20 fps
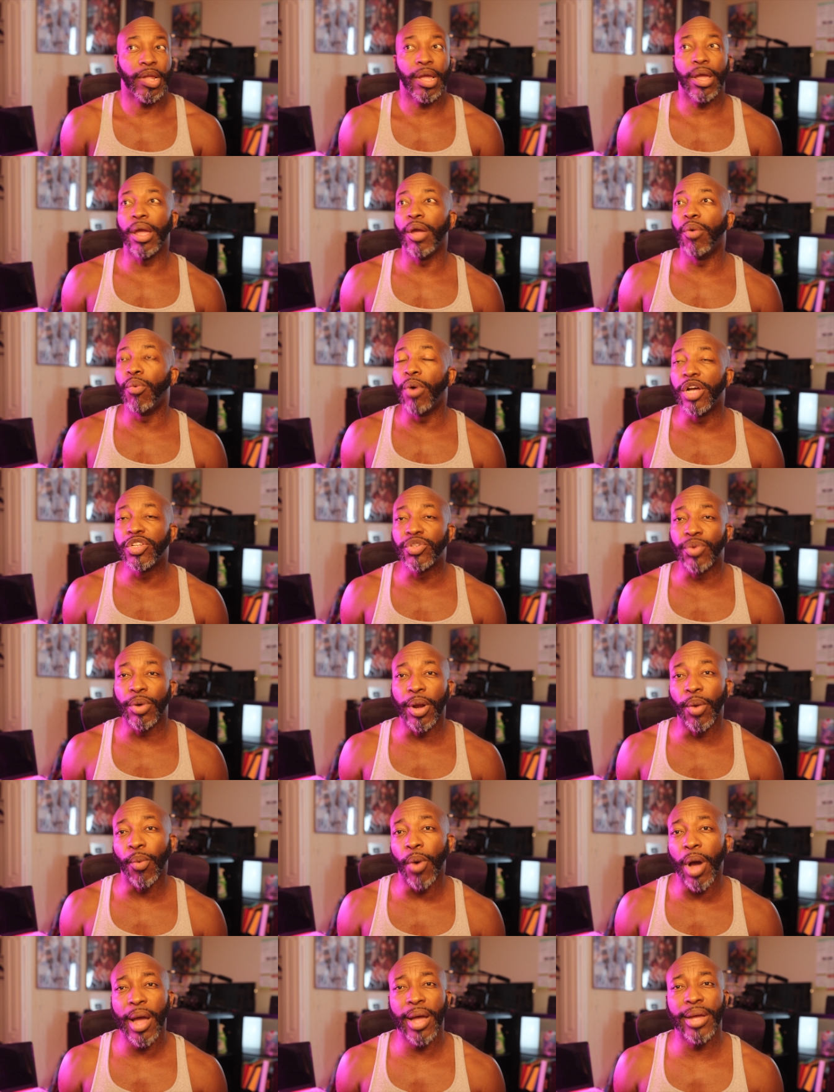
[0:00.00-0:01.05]
It was what
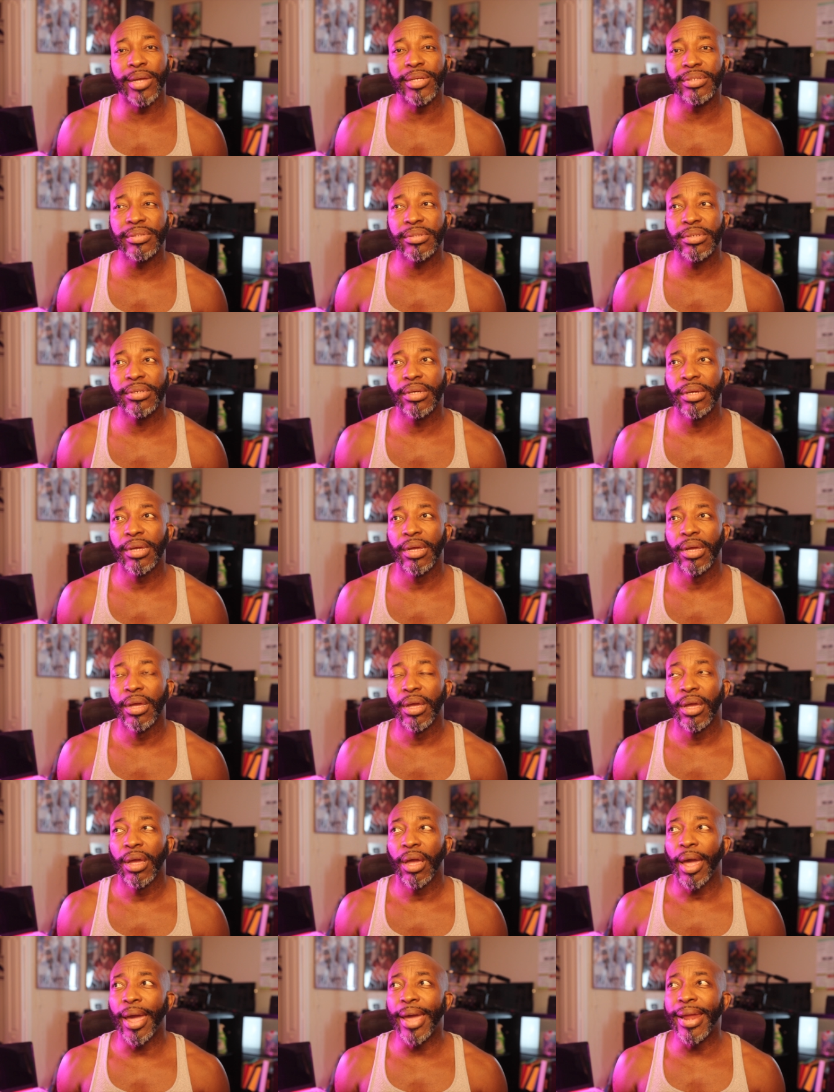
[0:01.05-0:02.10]
it was,
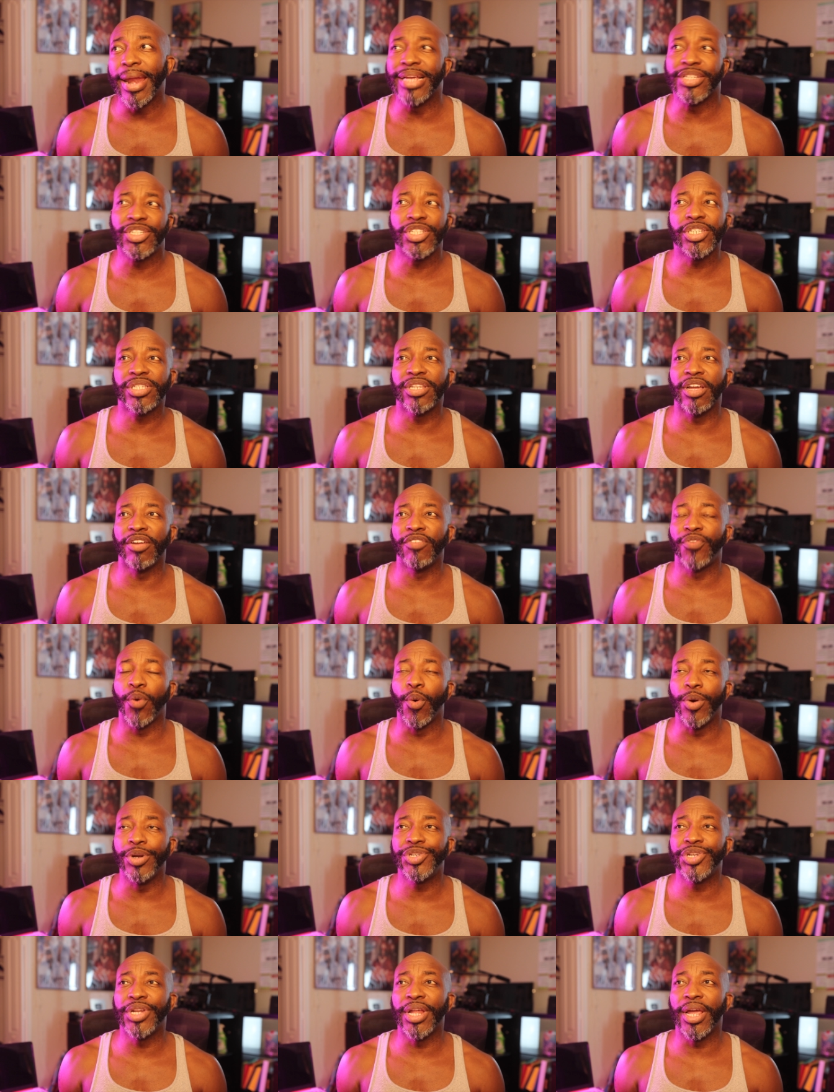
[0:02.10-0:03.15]
and that's just
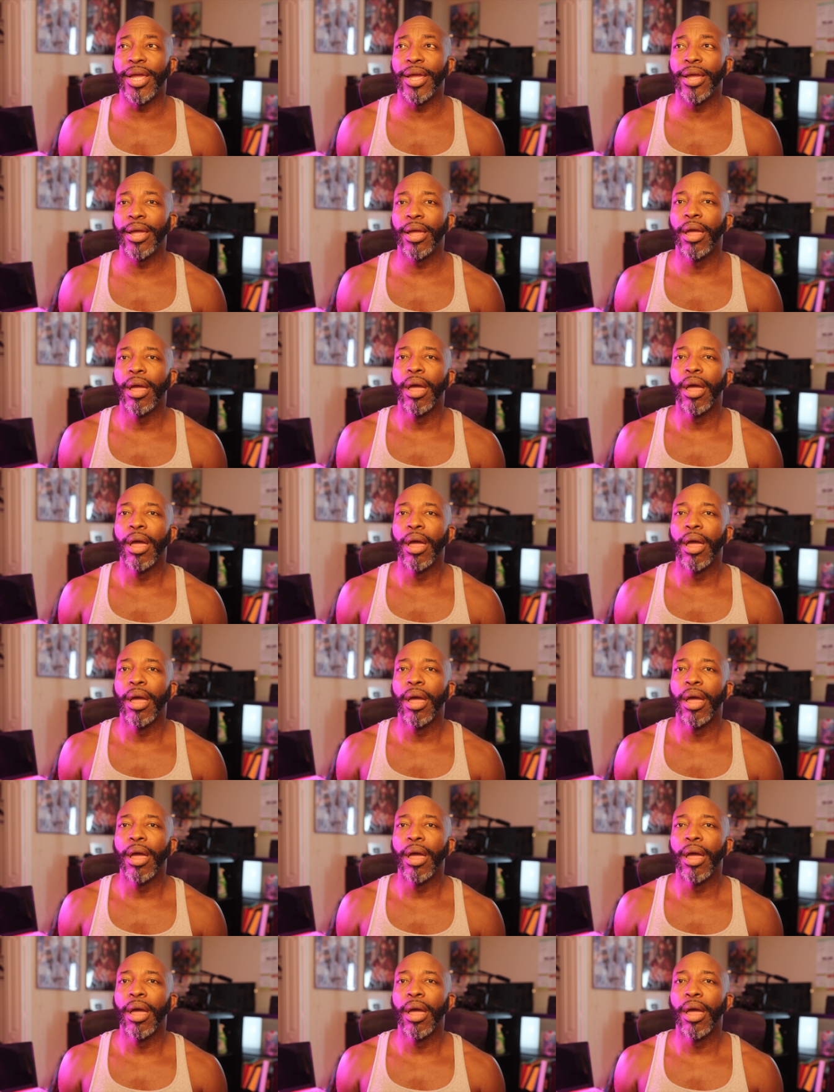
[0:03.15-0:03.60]
unfortunate.